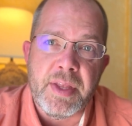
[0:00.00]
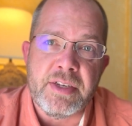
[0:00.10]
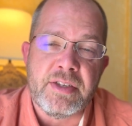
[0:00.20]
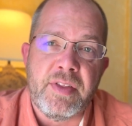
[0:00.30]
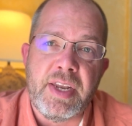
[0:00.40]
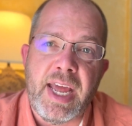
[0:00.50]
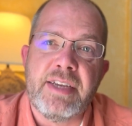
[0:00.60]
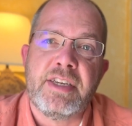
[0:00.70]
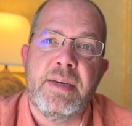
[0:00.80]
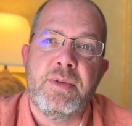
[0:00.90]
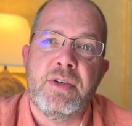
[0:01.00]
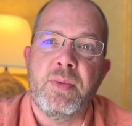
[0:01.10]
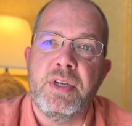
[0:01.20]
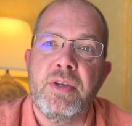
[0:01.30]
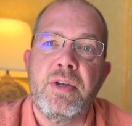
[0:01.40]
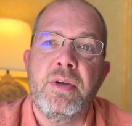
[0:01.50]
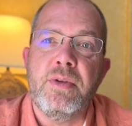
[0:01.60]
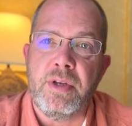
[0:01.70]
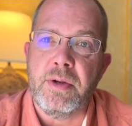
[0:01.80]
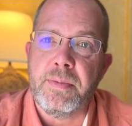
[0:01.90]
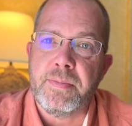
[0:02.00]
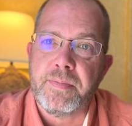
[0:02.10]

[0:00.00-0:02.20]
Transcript: is to then ask Him to renew you.